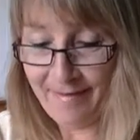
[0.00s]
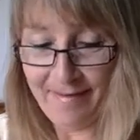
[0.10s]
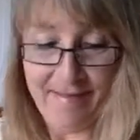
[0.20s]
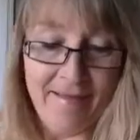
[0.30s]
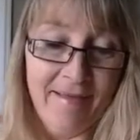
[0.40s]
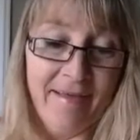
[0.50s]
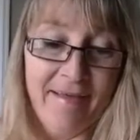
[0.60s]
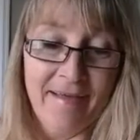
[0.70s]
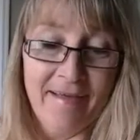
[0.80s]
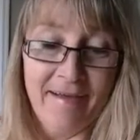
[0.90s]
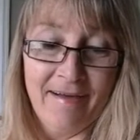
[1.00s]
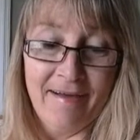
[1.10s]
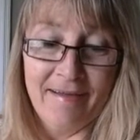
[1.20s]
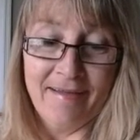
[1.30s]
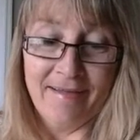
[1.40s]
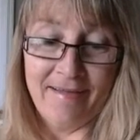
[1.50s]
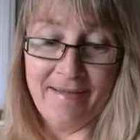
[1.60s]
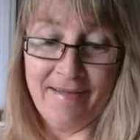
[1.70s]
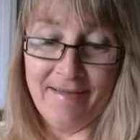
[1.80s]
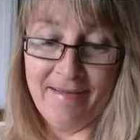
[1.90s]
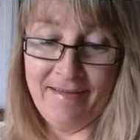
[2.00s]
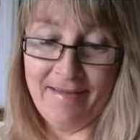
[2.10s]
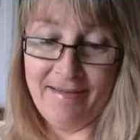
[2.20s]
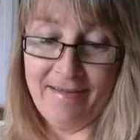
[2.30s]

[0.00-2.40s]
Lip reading: Nobody speaks.